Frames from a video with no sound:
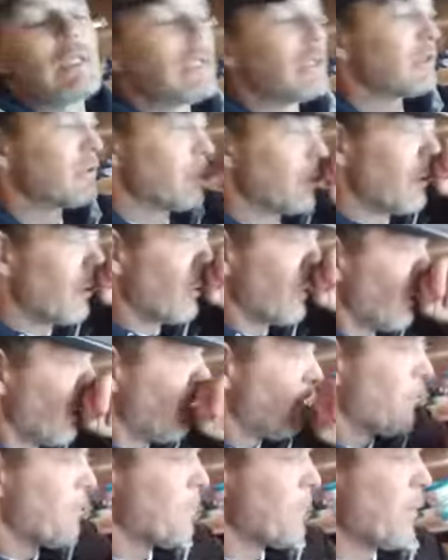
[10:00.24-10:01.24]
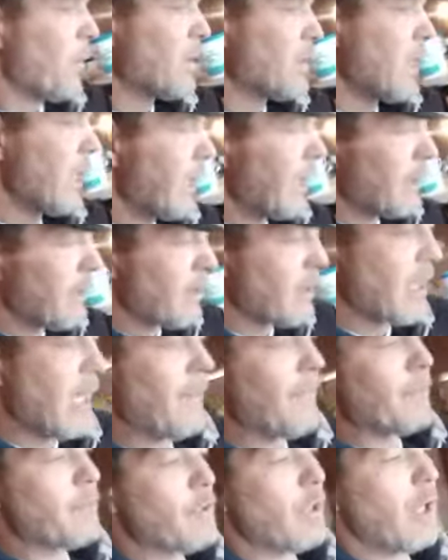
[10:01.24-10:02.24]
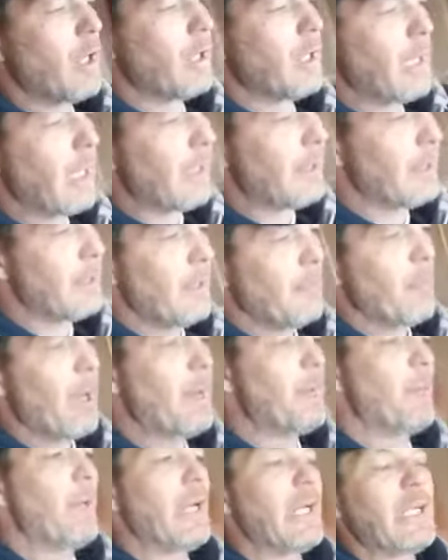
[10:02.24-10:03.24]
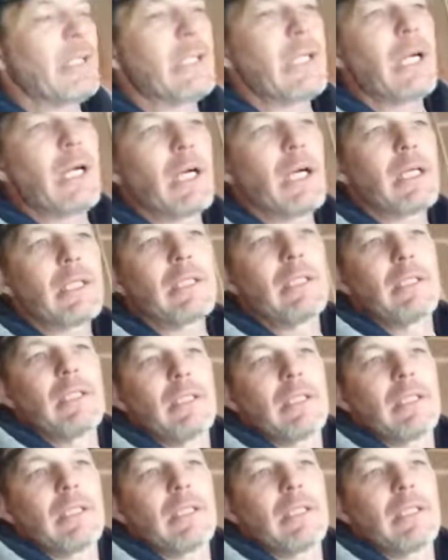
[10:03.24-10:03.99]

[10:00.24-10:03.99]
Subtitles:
So once I get this on the truck and I get my bed in there,